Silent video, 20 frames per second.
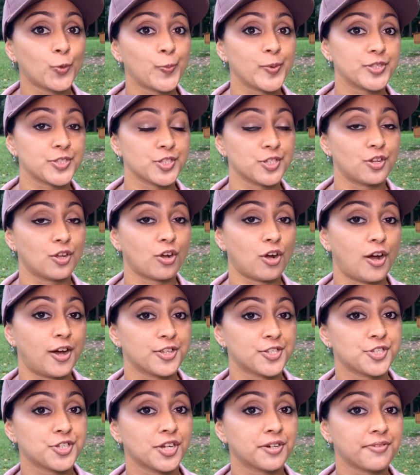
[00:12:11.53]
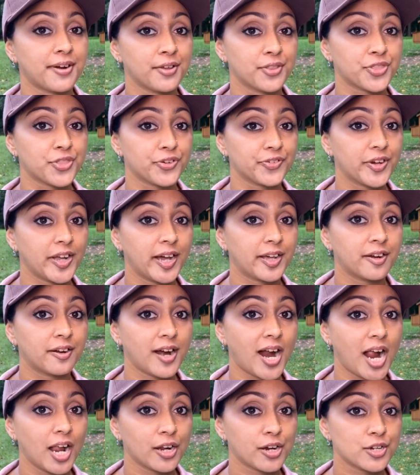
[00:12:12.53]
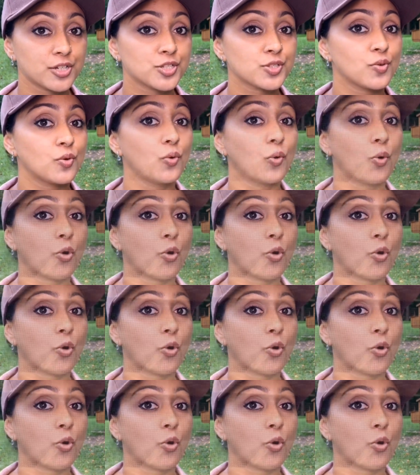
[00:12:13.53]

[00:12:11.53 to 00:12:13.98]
it's going to cost you around $300 or